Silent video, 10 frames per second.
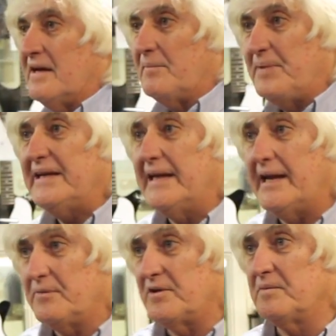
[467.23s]
a PA
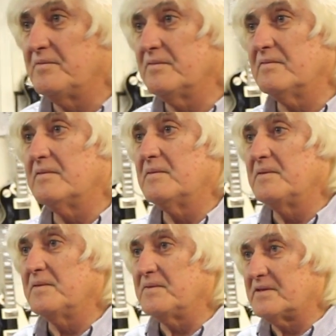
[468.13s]
room,
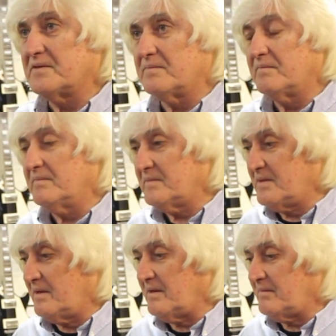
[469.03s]
room that
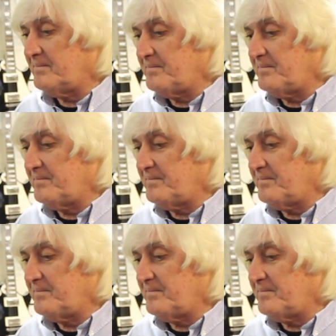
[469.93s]
we uh,